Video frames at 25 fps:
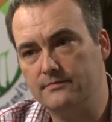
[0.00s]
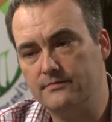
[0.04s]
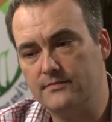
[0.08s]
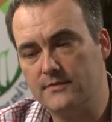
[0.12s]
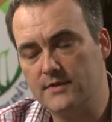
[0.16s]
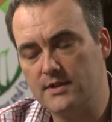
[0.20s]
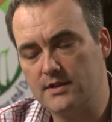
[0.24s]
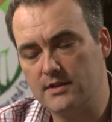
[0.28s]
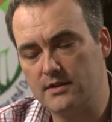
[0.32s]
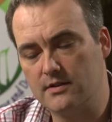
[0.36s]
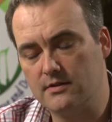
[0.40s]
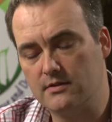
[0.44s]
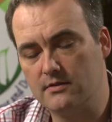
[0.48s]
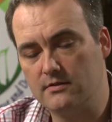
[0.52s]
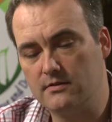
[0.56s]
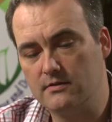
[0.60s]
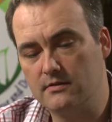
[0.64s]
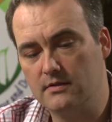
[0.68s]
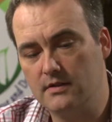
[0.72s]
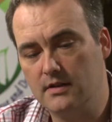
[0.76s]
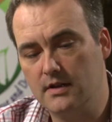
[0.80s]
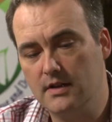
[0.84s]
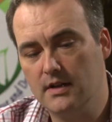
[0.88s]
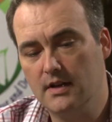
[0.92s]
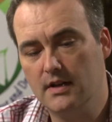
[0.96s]
So
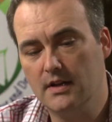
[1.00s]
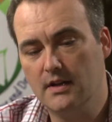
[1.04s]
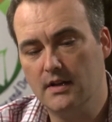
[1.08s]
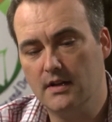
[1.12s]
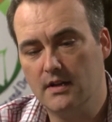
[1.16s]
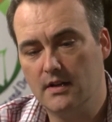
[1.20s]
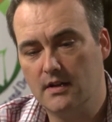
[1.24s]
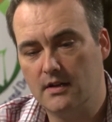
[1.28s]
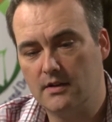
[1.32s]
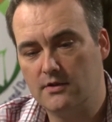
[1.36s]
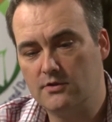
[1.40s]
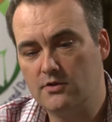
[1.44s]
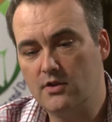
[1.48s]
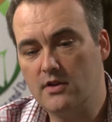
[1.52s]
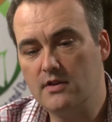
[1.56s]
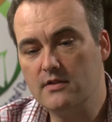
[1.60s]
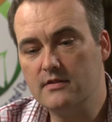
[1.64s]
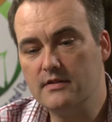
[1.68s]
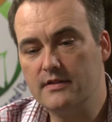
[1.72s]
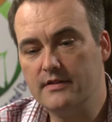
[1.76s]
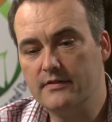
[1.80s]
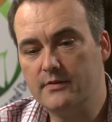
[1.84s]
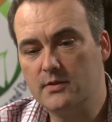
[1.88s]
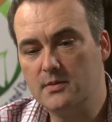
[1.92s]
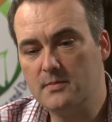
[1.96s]
not
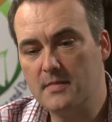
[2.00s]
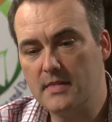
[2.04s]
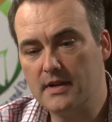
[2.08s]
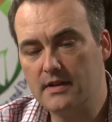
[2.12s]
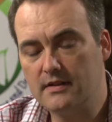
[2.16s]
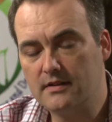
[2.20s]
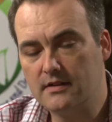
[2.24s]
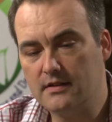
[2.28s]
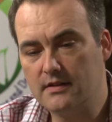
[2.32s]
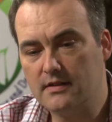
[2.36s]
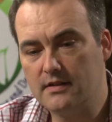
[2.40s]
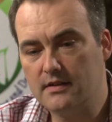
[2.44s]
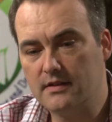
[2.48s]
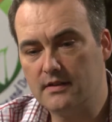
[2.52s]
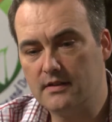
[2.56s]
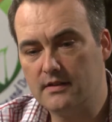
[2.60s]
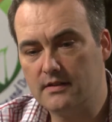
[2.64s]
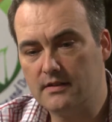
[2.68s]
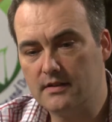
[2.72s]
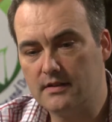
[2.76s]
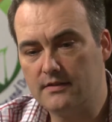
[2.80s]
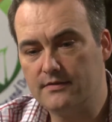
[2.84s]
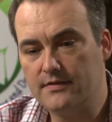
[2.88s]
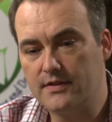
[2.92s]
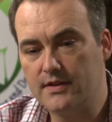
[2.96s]
only have we made
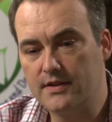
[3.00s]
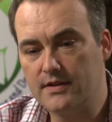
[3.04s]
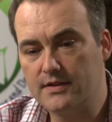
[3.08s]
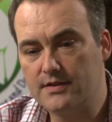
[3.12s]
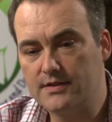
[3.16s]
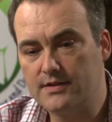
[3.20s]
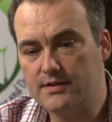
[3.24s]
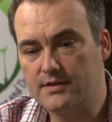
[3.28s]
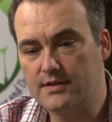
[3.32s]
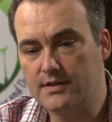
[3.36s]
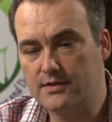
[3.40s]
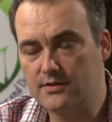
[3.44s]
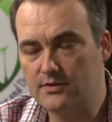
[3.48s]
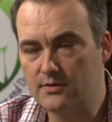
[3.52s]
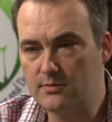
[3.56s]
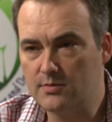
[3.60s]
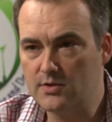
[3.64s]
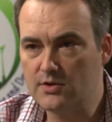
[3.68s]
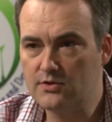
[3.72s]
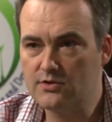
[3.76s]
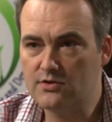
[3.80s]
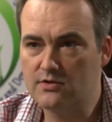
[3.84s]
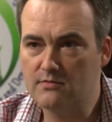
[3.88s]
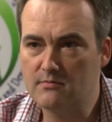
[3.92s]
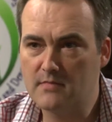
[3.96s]
the first
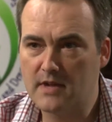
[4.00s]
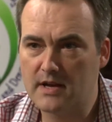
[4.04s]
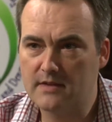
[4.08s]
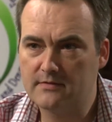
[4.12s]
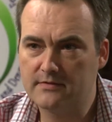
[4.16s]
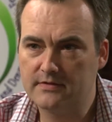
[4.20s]
distribution map